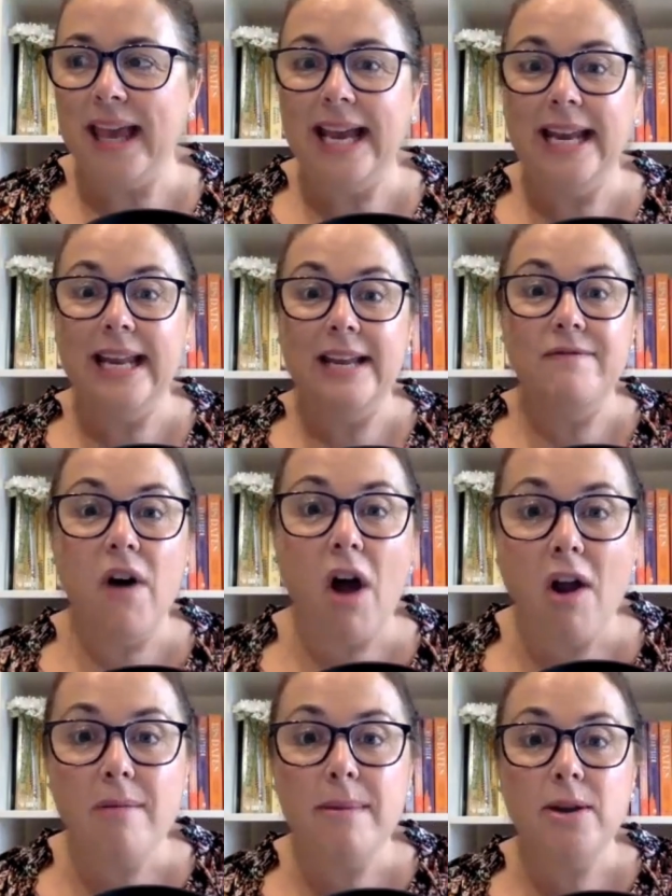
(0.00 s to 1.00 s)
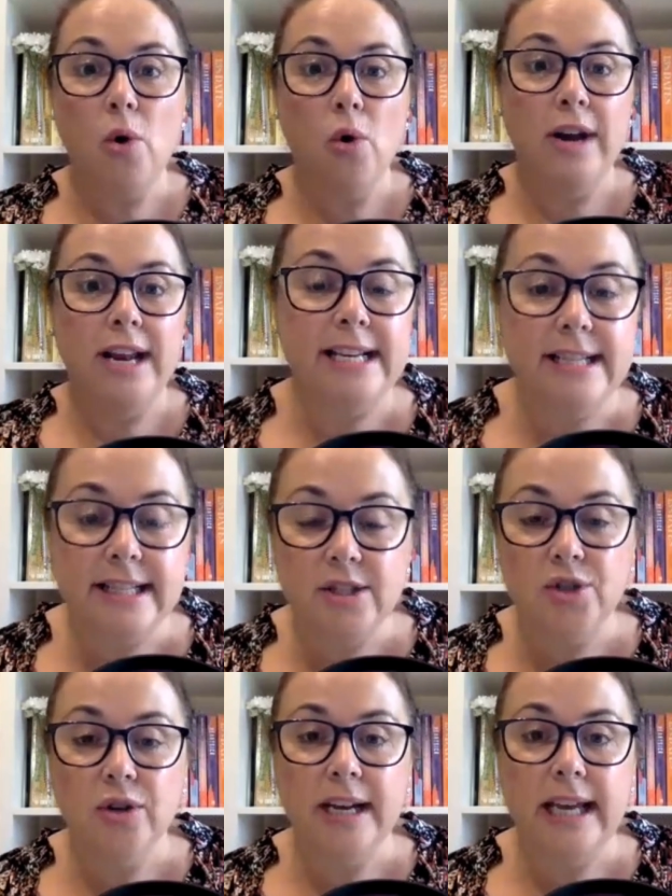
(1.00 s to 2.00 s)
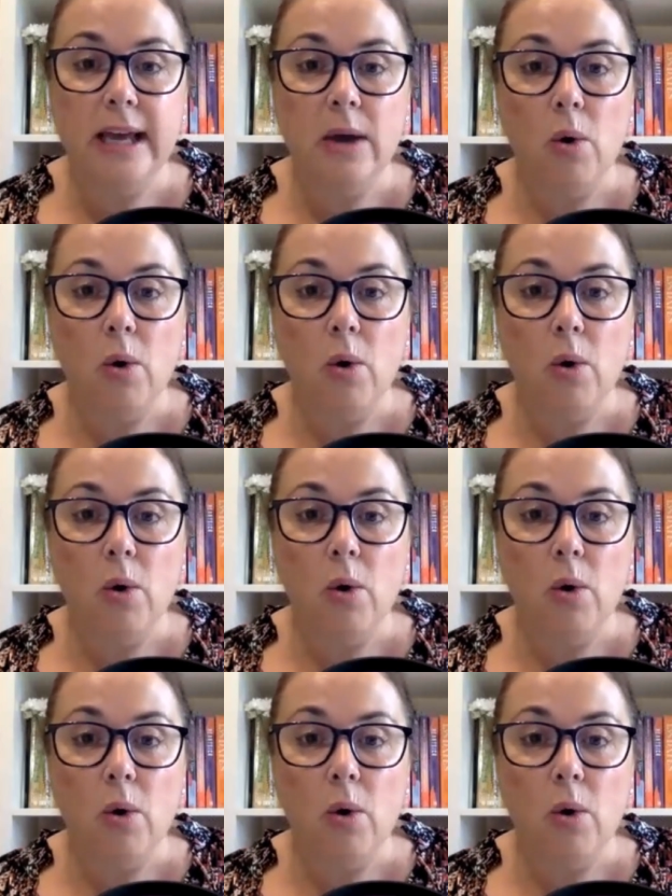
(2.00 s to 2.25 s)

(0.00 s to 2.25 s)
an environment or an industry